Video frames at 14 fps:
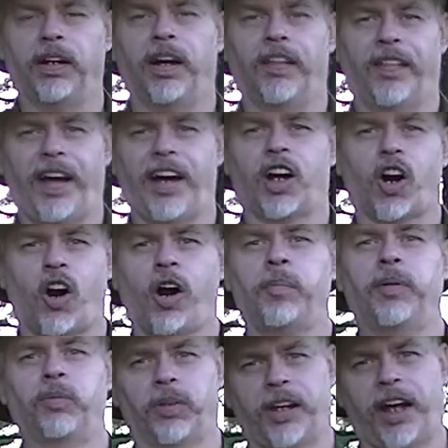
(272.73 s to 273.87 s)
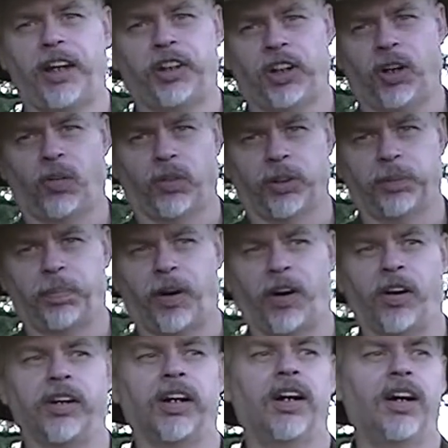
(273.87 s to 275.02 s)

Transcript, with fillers: And that carbon will catch and hold the spark.